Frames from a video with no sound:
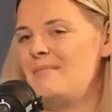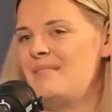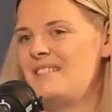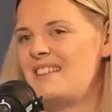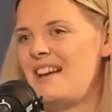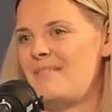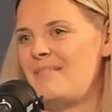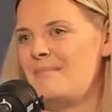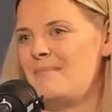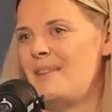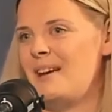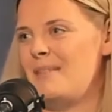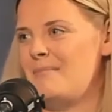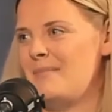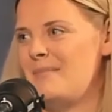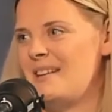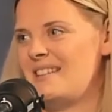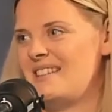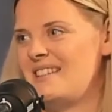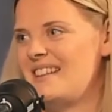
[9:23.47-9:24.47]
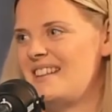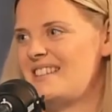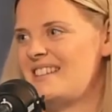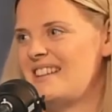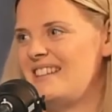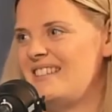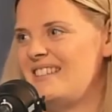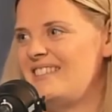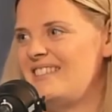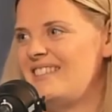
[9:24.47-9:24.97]
Is having my own business,
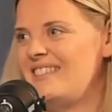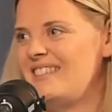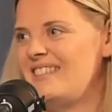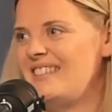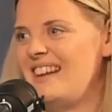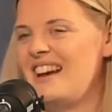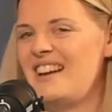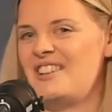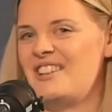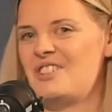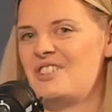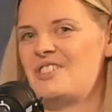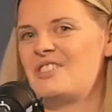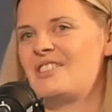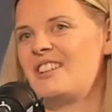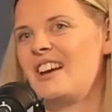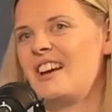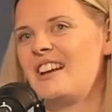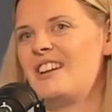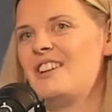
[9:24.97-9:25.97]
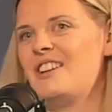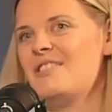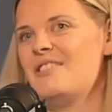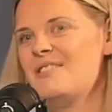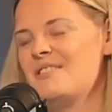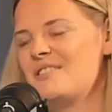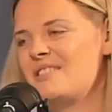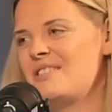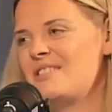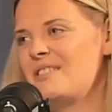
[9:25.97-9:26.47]
and yeah, just kind of
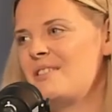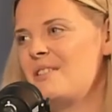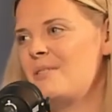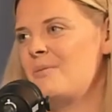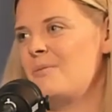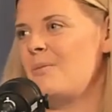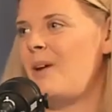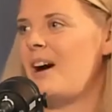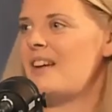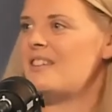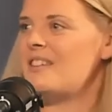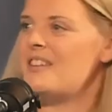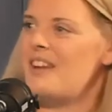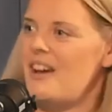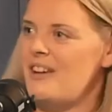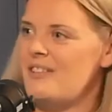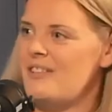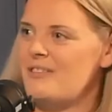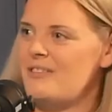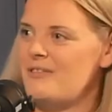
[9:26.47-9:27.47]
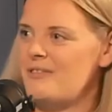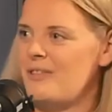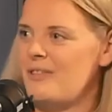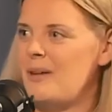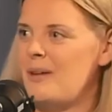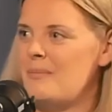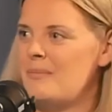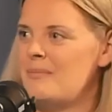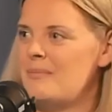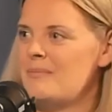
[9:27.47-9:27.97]
used what I'd known
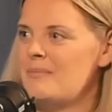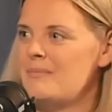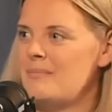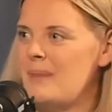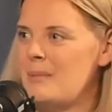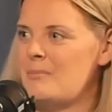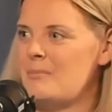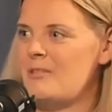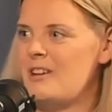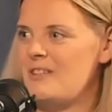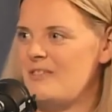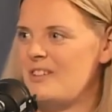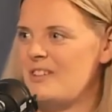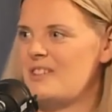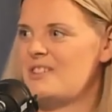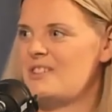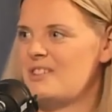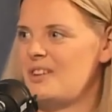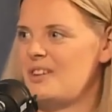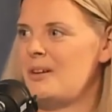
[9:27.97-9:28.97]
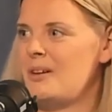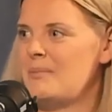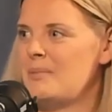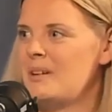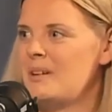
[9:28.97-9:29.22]
from my previous job